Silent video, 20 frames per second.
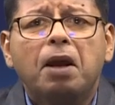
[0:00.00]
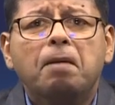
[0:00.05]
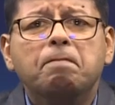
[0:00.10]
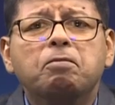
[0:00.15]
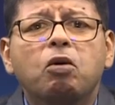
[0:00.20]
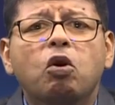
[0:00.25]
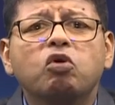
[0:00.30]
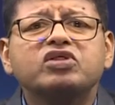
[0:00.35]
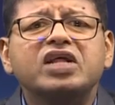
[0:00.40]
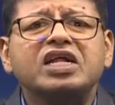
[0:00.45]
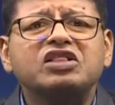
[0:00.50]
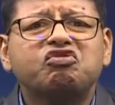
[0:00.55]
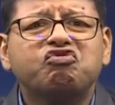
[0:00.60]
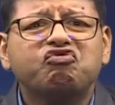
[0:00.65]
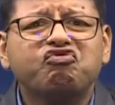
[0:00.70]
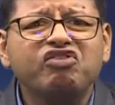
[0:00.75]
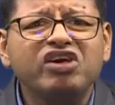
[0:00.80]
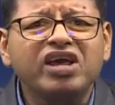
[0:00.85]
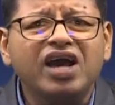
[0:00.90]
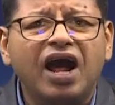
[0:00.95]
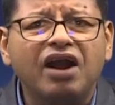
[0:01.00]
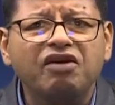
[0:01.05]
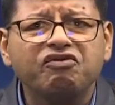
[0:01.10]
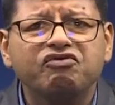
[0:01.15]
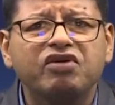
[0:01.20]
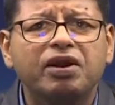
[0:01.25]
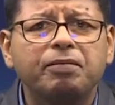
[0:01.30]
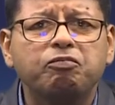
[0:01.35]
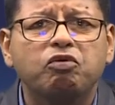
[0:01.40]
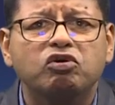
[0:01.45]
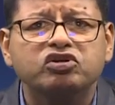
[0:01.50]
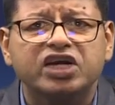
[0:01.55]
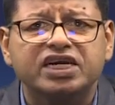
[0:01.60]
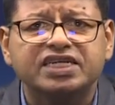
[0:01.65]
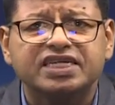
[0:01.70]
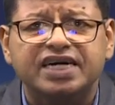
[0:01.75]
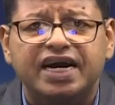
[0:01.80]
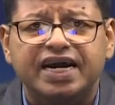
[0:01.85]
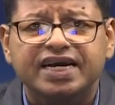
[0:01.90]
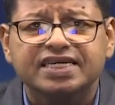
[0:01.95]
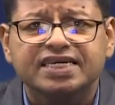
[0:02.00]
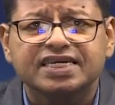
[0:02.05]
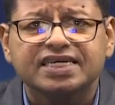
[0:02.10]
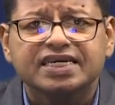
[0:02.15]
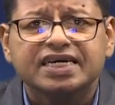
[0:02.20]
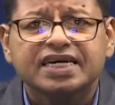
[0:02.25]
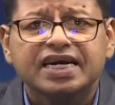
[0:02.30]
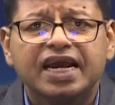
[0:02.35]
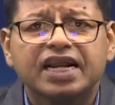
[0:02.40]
More than 300 projectiles,